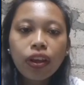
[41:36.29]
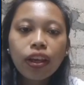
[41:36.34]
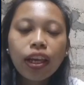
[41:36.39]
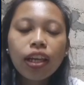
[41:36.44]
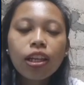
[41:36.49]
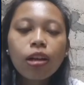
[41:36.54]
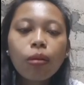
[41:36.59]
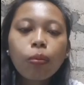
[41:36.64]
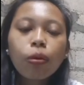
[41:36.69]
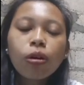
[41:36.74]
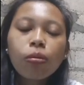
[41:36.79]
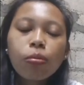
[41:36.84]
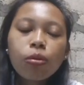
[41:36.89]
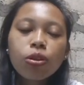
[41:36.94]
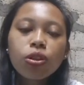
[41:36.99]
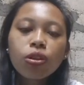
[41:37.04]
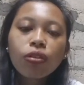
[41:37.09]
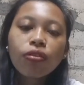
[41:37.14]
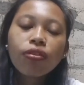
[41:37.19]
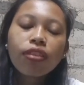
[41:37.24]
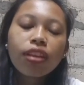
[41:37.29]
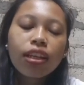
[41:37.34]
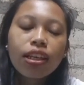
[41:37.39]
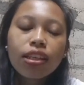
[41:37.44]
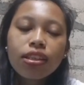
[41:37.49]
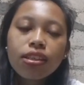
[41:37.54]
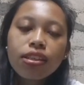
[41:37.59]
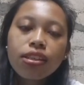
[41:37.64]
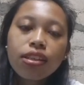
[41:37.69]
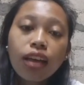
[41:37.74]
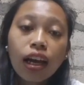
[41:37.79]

The purpose of this